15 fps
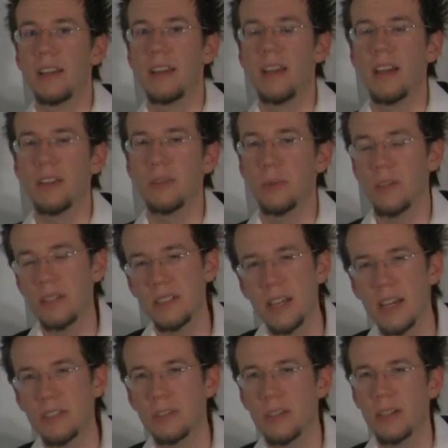Now the word
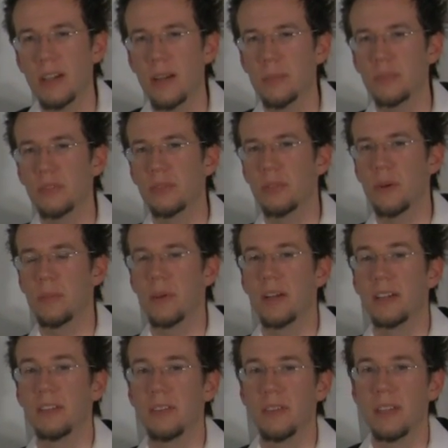tetra comes from
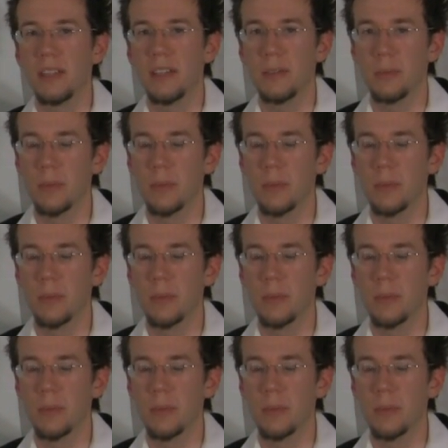a Greek